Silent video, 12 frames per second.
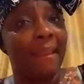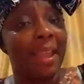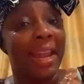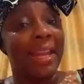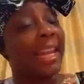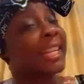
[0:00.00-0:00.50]

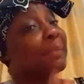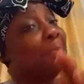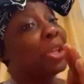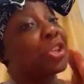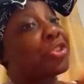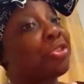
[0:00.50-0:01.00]
This
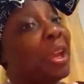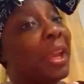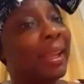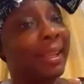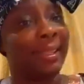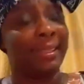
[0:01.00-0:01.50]

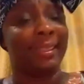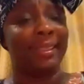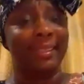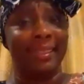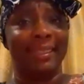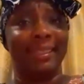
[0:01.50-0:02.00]
mystery.
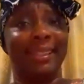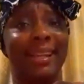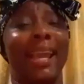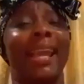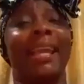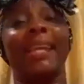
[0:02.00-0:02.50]

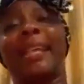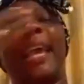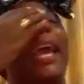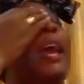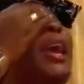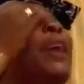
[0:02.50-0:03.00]
Is it
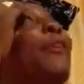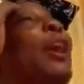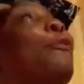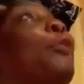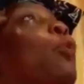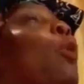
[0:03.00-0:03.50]
eh, eh,
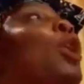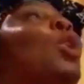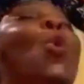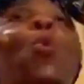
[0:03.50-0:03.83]
if you want to